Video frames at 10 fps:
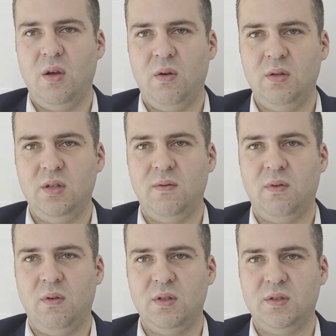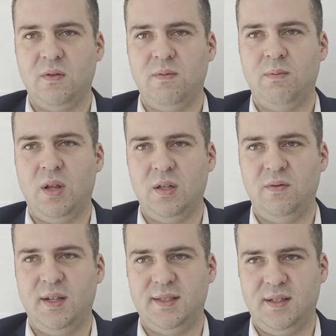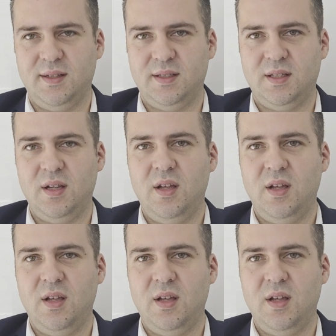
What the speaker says: on the walls of blood vessels.